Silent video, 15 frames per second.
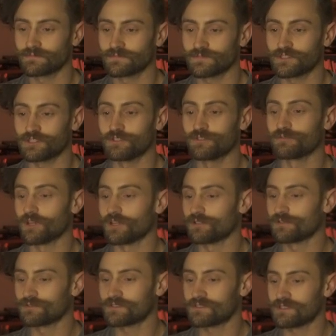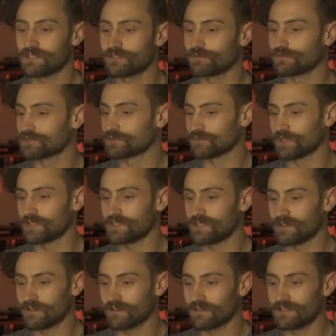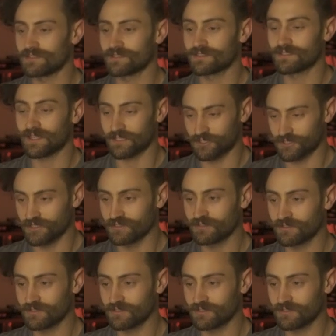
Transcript: 2 rows equals 1 year. Each section